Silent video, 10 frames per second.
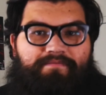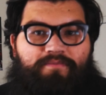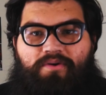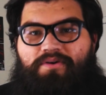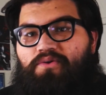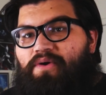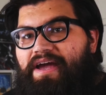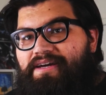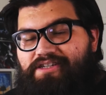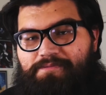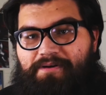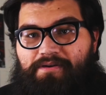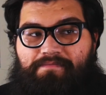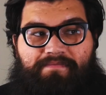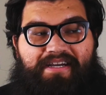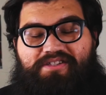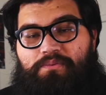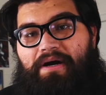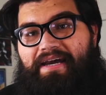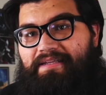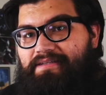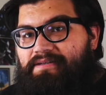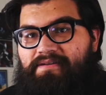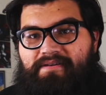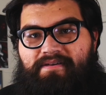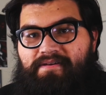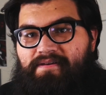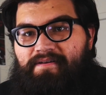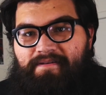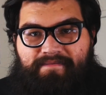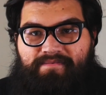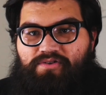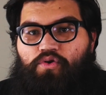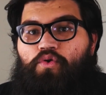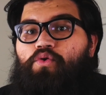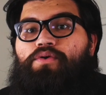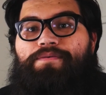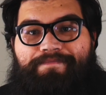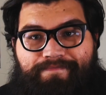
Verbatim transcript: more grayish, but it's white. Cool.